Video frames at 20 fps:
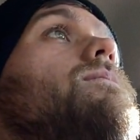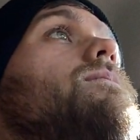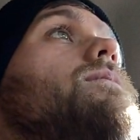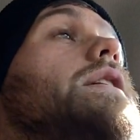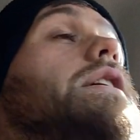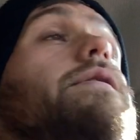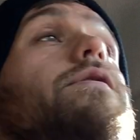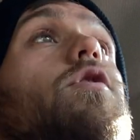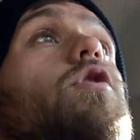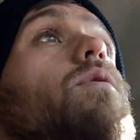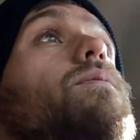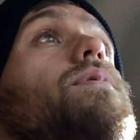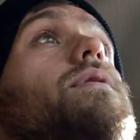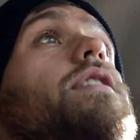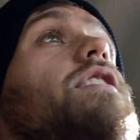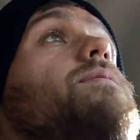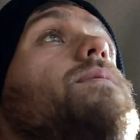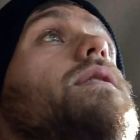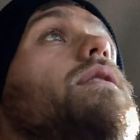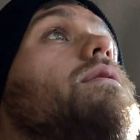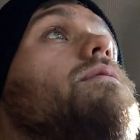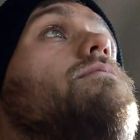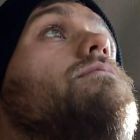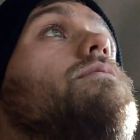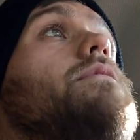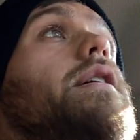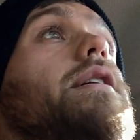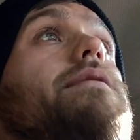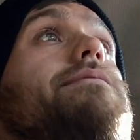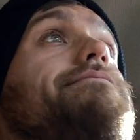And if you don't believe me,
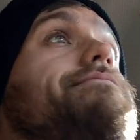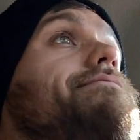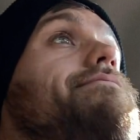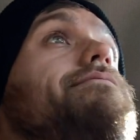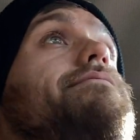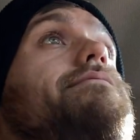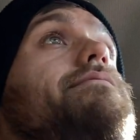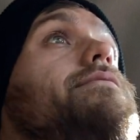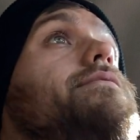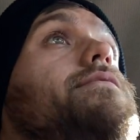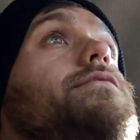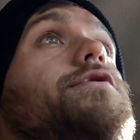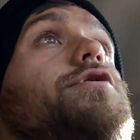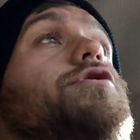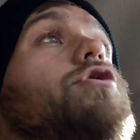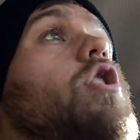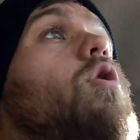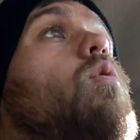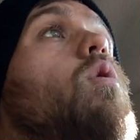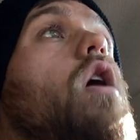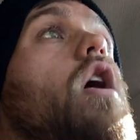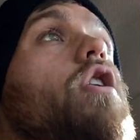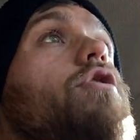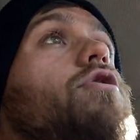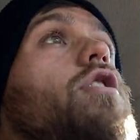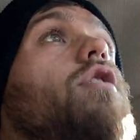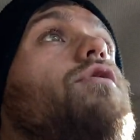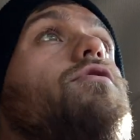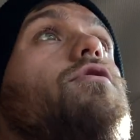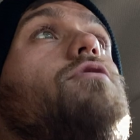like, just go walk
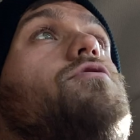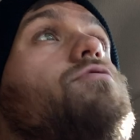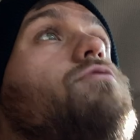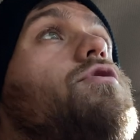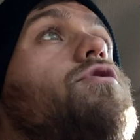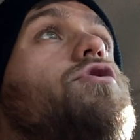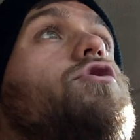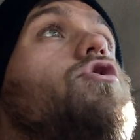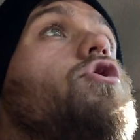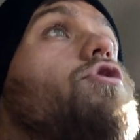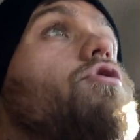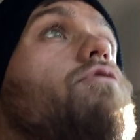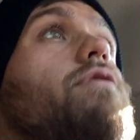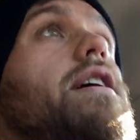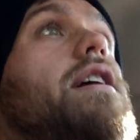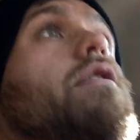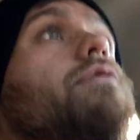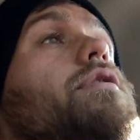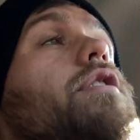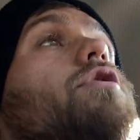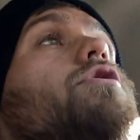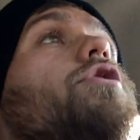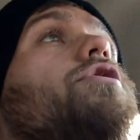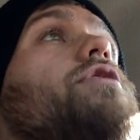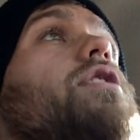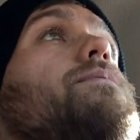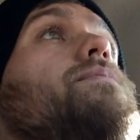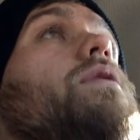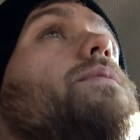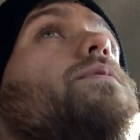around the grocery store and just look around and
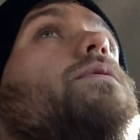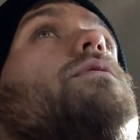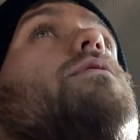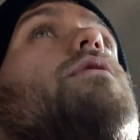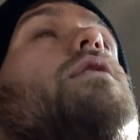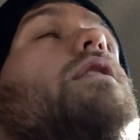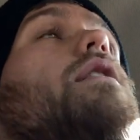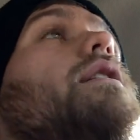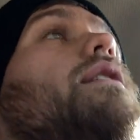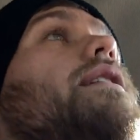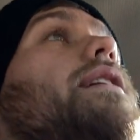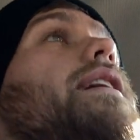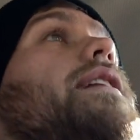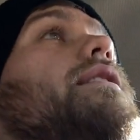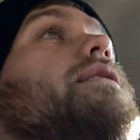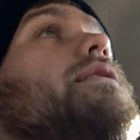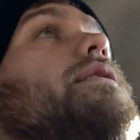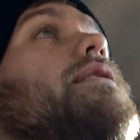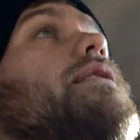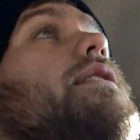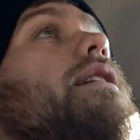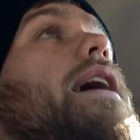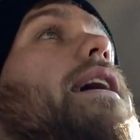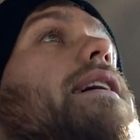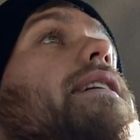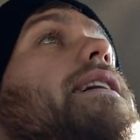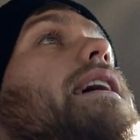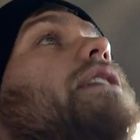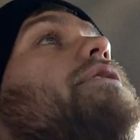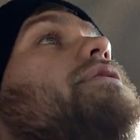look at people, and I
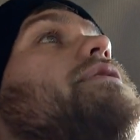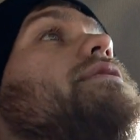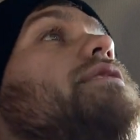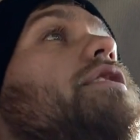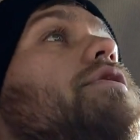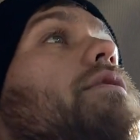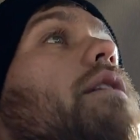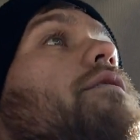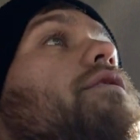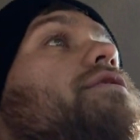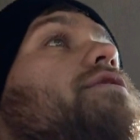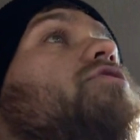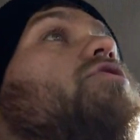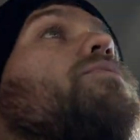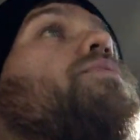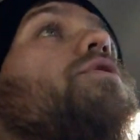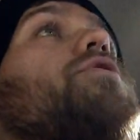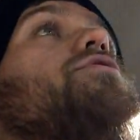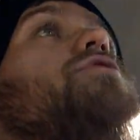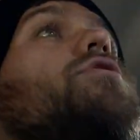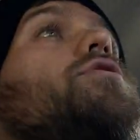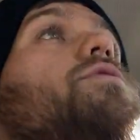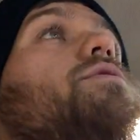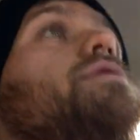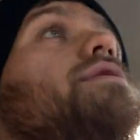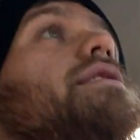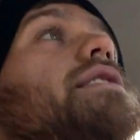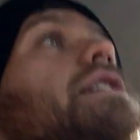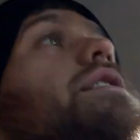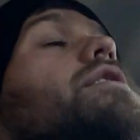guarantee you, every single person you
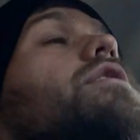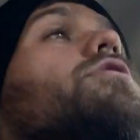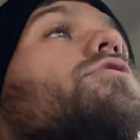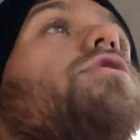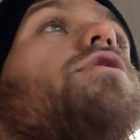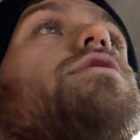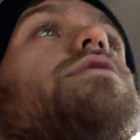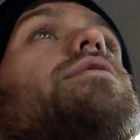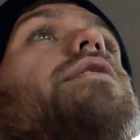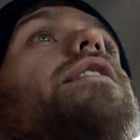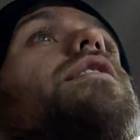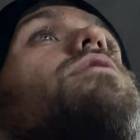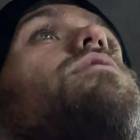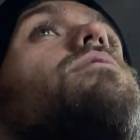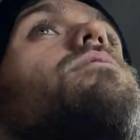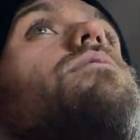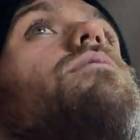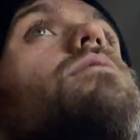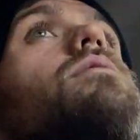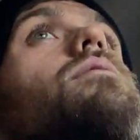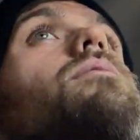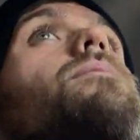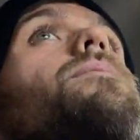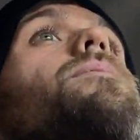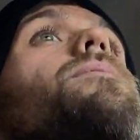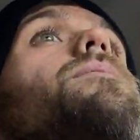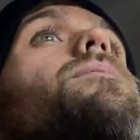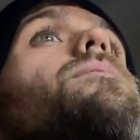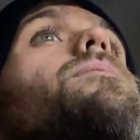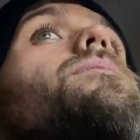see that looks like
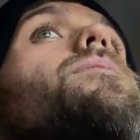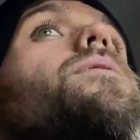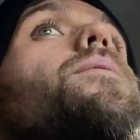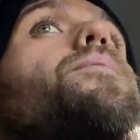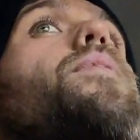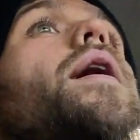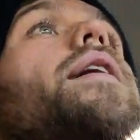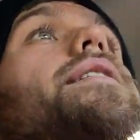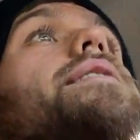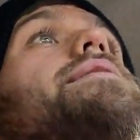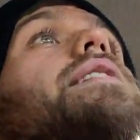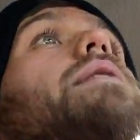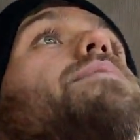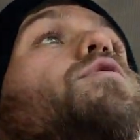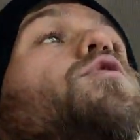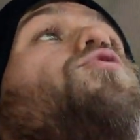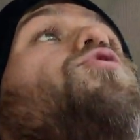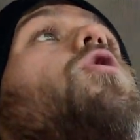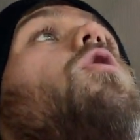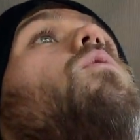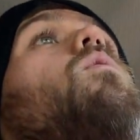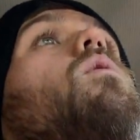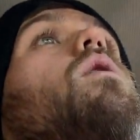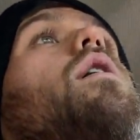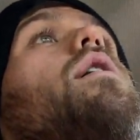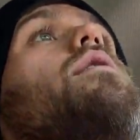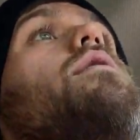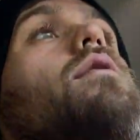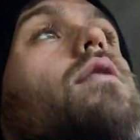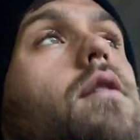the body type you don't
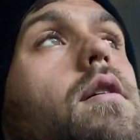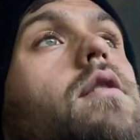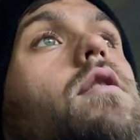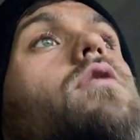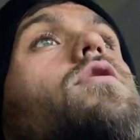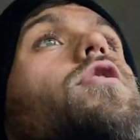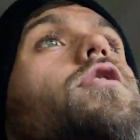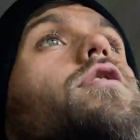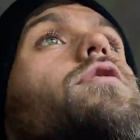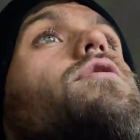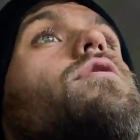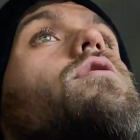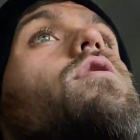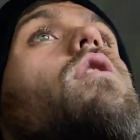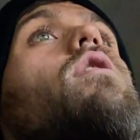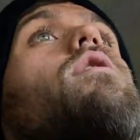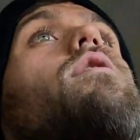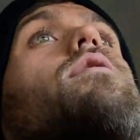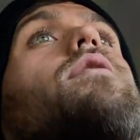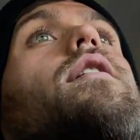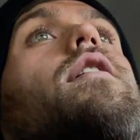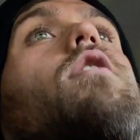want, look in their cart, and